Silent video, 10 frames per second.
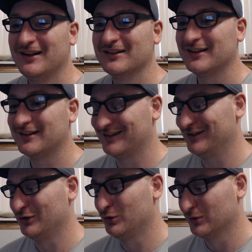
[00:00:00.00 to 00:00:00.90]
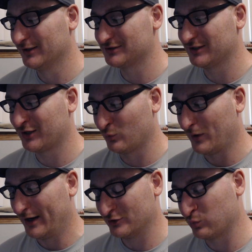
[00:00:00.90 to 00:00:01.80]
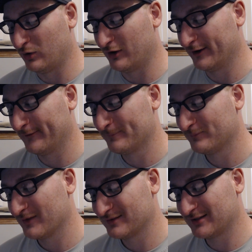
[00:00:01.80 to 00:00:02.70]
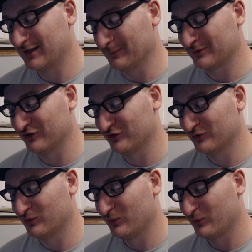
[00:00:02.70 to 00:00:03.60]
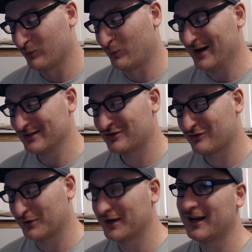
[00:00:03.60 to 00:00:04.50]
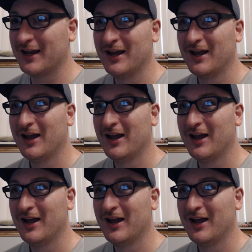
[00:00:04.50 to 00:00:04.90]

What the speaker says: Like, you literally can watch one, skip two, watch three,